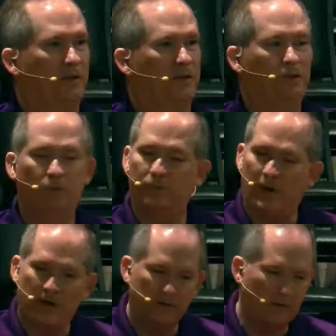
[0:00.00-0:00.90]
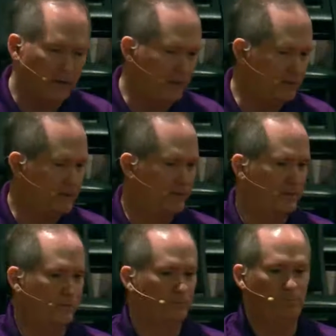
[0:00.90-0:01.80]
you violate
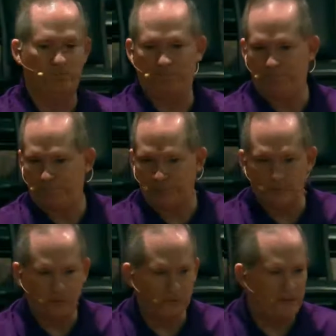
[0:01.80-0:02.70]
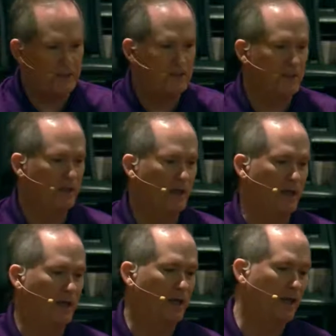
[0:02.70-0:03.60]
biblical teaching
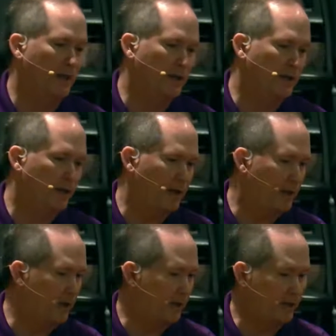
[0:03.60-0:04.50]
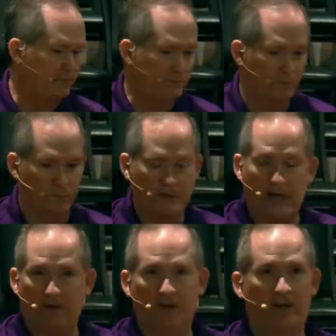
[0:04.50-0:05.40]
and the
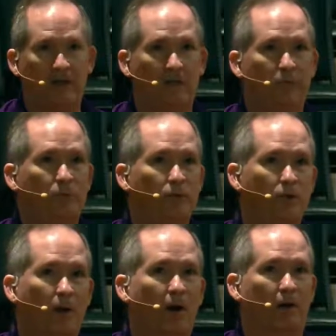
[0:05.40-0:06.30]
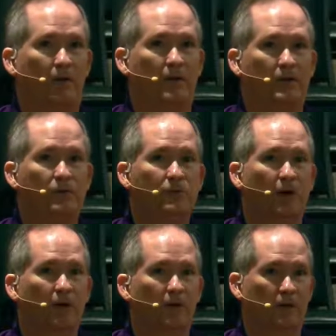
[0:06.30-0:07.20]
reality of who you are, that you
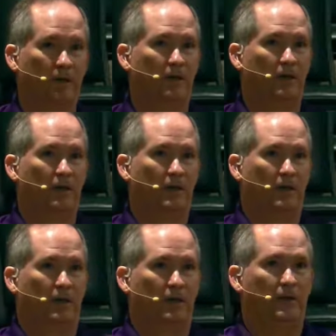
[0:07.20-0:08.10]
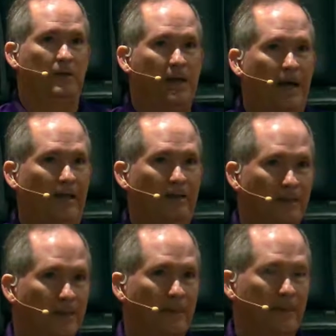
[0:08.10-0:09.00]
are not
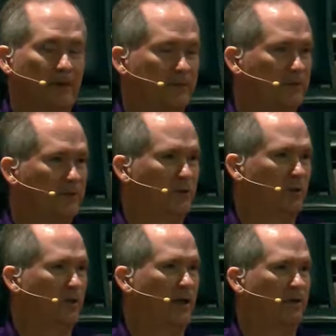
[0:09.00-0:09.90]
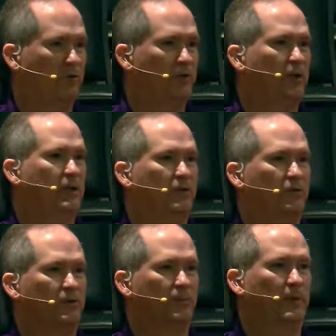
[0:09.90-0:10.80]
limitless in your energy and your
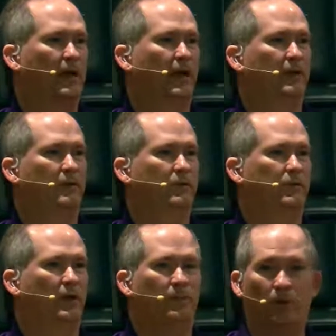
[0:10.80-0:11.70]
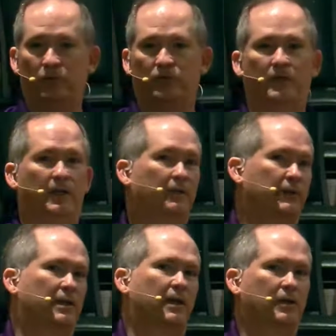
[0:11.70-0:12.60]
supply of emotion and
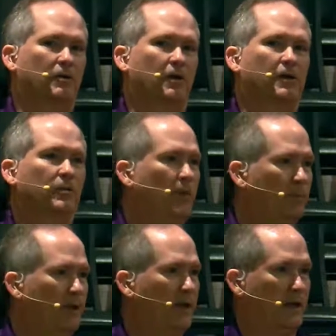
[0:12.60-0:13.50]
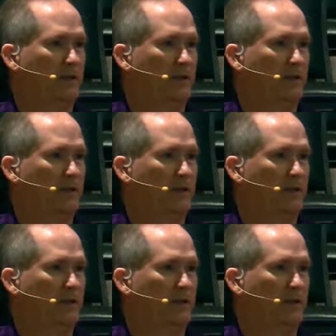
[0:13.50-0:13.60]
everything. You're a human being.